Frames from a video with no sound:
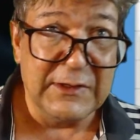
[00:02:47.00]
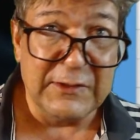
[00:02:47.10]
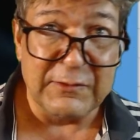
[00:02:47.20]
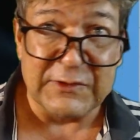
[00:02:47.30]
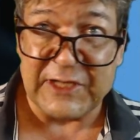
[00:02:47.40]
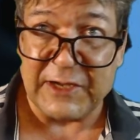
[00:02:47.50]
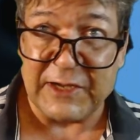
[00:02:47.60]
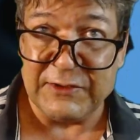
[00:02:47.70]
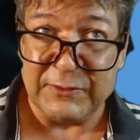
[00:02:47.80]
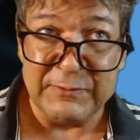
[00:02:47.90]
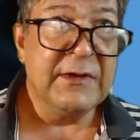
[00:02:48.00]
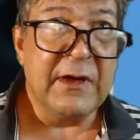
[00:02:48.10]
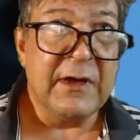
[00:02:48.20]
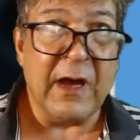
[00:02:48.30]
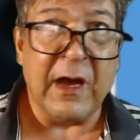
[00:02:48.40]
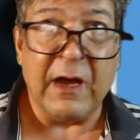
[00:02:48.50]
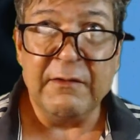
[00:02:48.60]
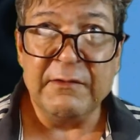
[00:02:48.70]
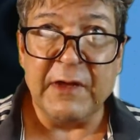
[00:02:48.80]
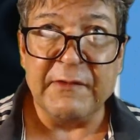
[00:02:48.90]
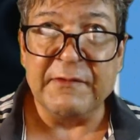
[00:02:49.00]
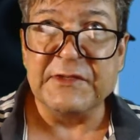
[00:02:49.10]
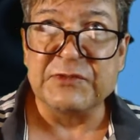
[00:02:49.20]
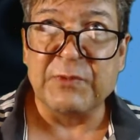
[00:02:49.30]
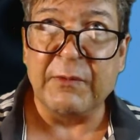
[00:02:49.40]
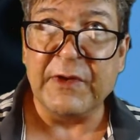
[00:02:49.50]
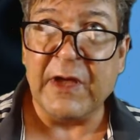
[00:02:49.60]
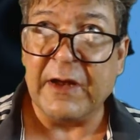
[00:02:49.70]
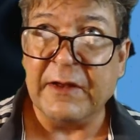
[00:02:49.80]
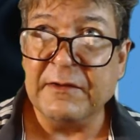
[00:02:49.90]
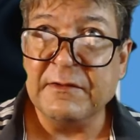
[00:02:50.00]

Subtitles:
Let's see how you do. And this is where we got it.